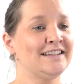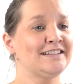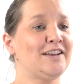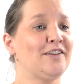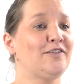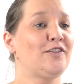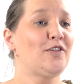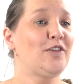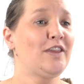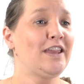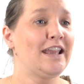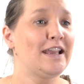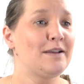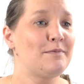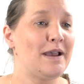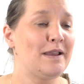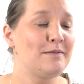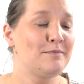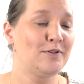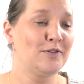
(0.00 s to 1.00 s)
So if you're thinking
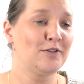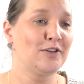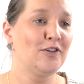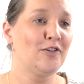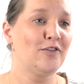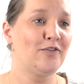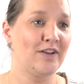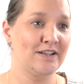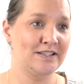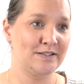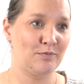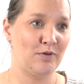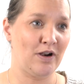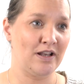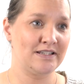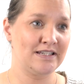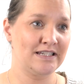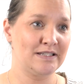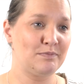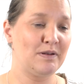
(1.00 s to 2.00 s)
about employing your first
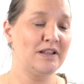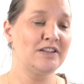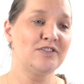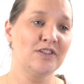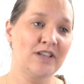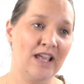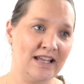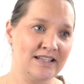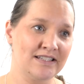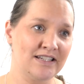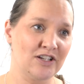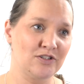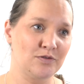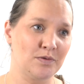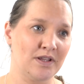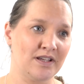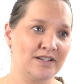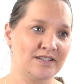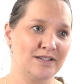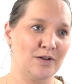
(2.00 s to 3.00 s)
apprentice, please do get in touch
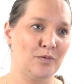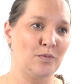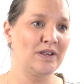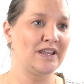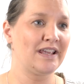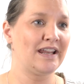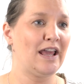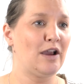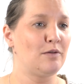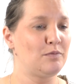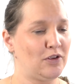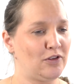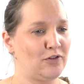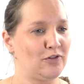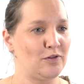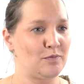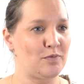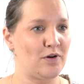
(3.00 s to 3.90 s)
with us and we can help you through the